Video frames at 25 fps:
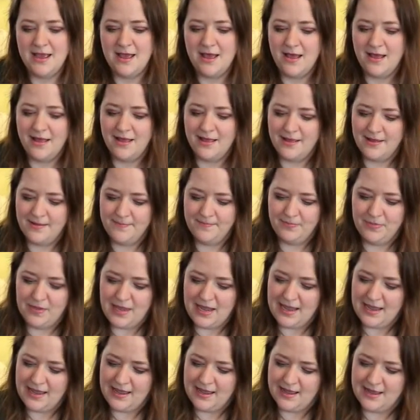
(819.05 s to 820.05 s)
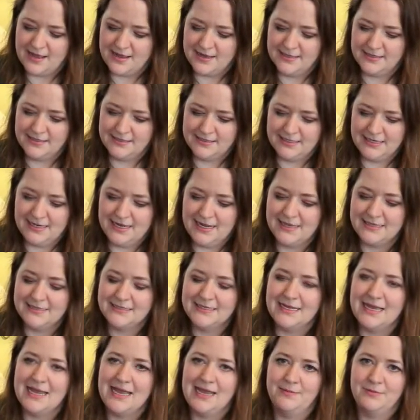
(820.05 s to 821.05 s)
and it has
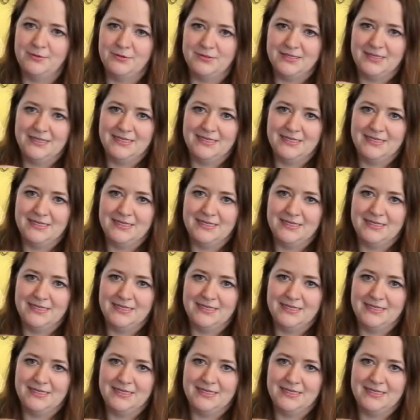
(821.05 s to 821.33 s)
the cables